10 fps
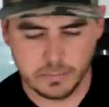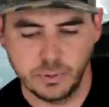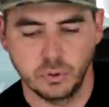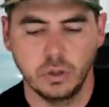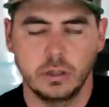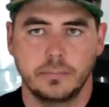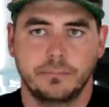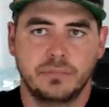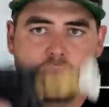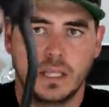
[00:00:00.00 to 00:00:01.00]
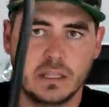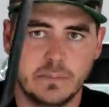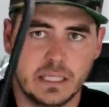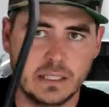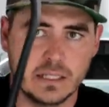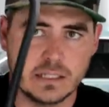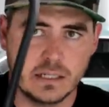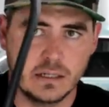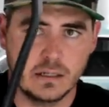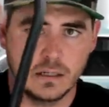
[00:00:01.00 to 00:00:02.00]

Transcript: to pull than the McKillens.